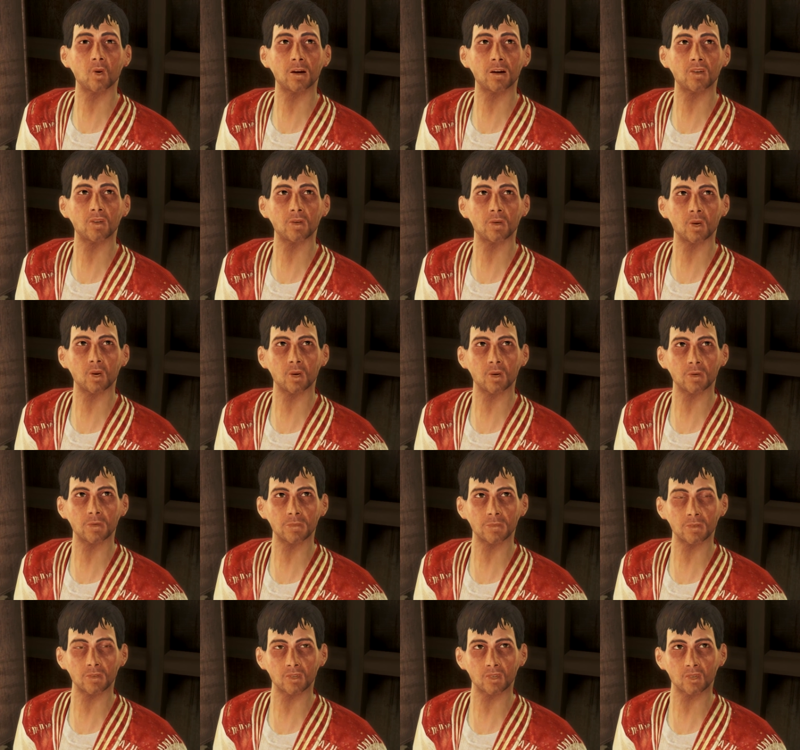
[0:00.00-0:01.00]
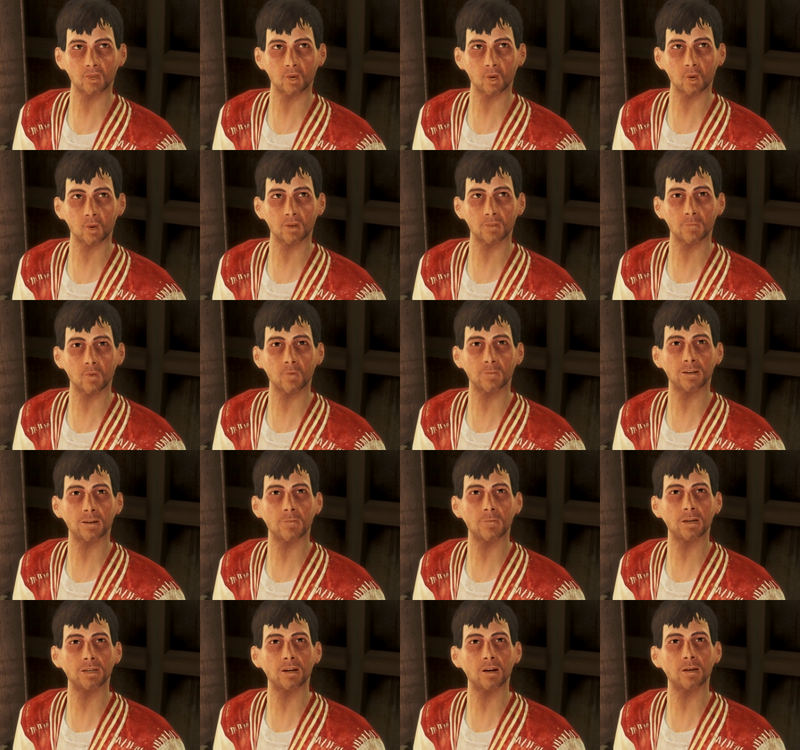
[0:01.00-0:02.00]
go in there show them we mean
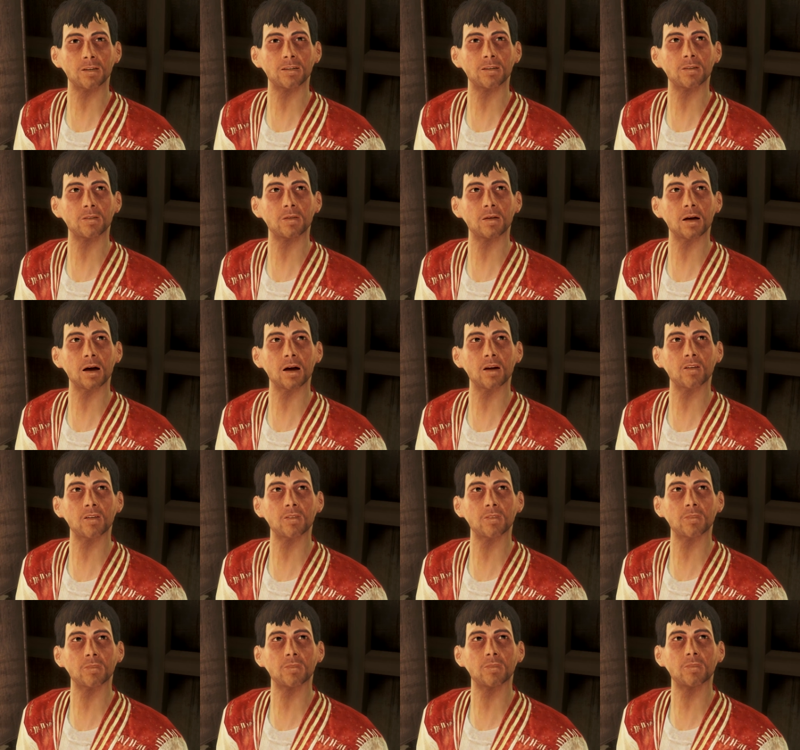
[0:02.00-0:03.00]
business, and